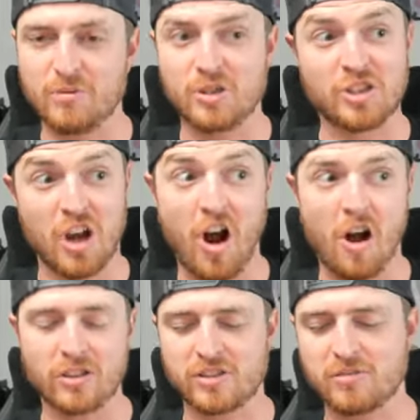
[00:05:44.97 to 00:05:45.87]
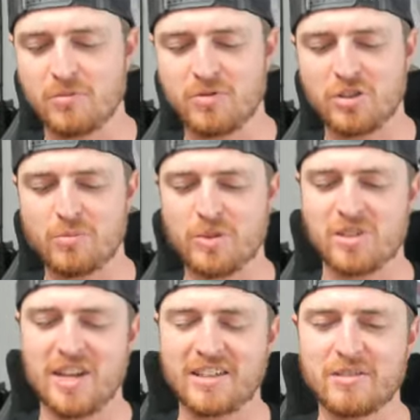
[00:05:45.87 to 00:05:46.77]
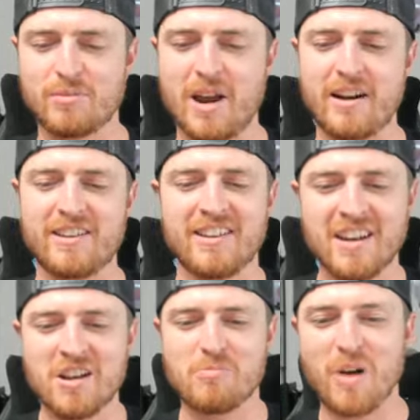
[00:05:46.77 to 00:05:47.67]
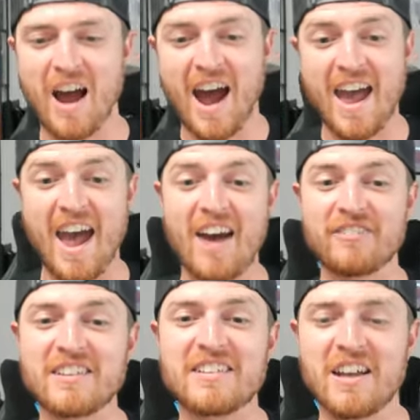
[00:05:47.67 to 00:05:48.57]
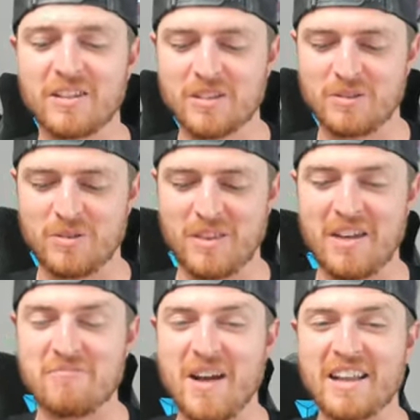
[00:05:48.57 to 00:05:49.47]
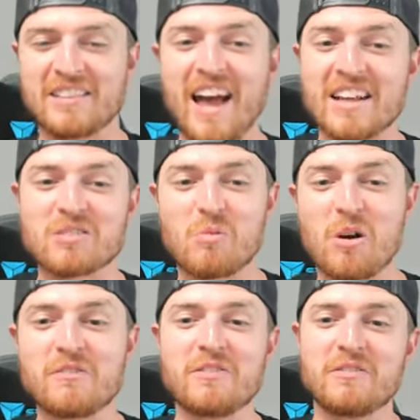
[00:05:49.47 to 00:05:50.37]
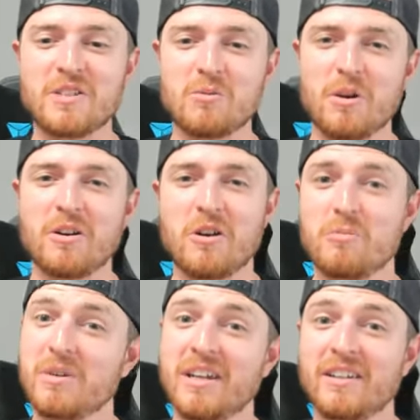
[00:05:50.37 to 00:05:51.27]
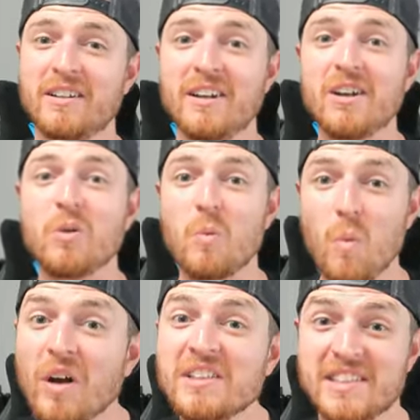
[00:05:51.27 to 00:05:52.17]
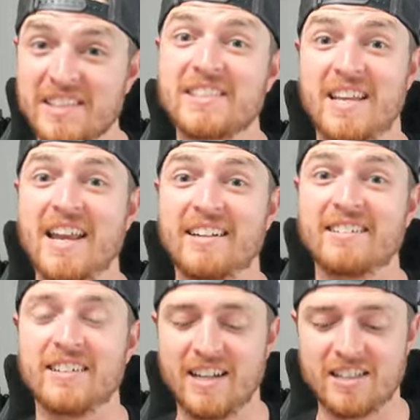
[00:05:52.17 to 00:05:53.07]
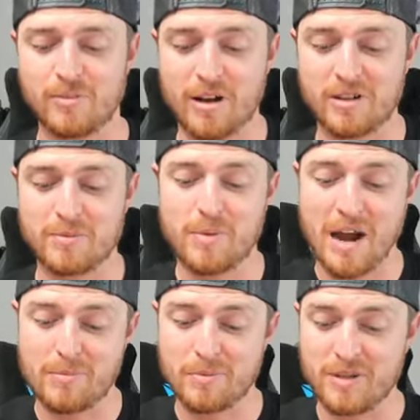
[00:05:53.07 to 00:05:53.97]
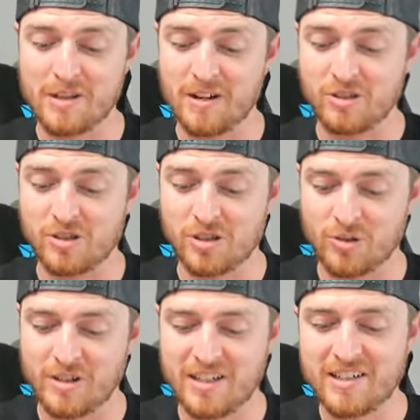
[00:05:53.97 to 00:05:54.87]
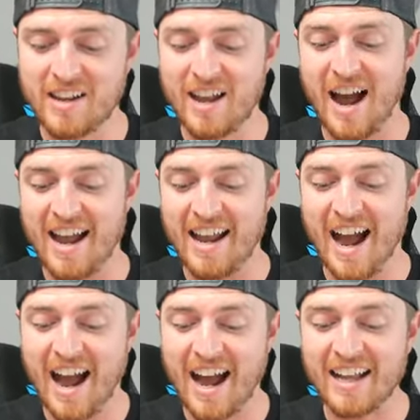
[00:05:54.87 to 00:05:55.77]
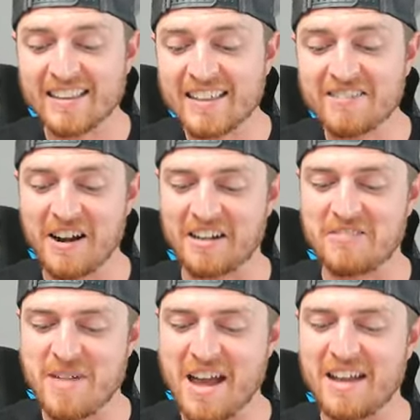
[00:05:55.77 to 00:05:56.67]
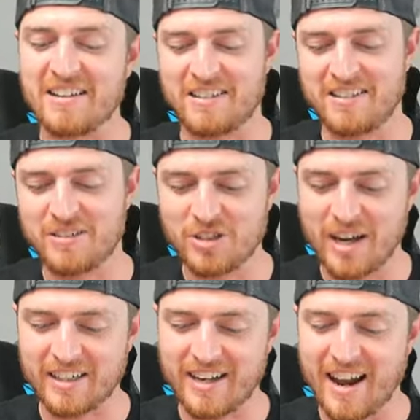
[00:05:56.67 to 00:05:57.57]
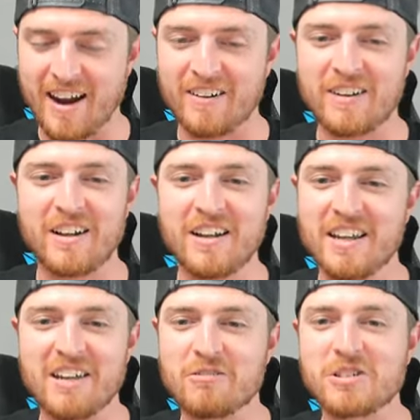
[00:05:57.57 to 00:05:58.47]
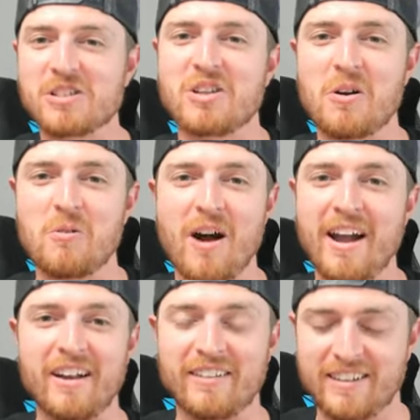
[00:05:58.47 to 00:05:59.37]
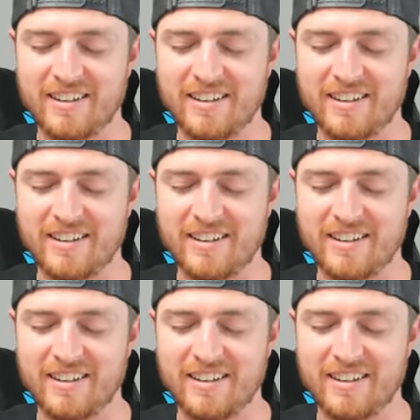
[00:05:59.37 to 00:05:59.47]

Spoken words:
which is awesome. I'm super psyched about it. But I have to tell you that my last 151 opening was insane. It's about to pop up here on your screen. I highly recommend you check it out. It was so wild.